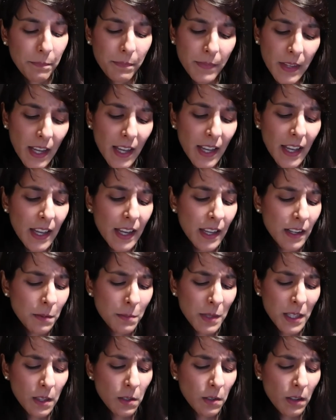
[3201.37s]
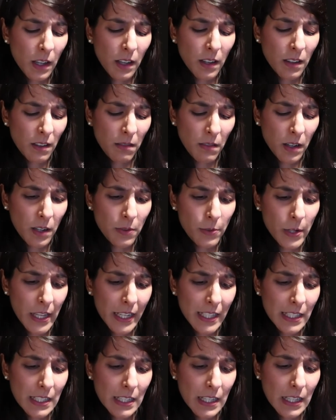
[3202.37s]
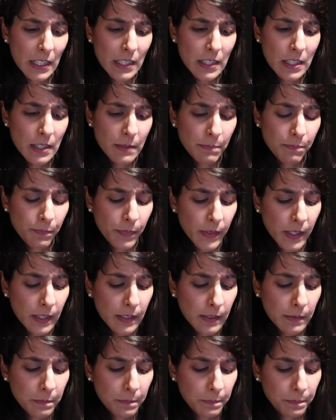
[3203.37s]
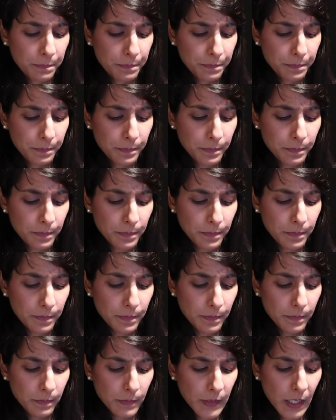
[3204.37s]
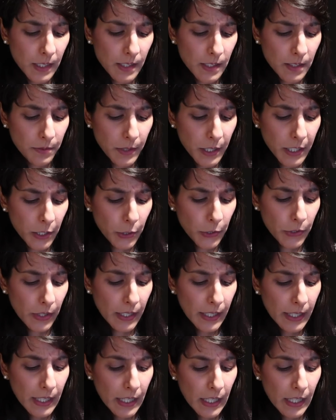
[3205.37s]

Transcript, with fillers: Yeah, and I mean, look, I, I relate to this. Um, this is very good.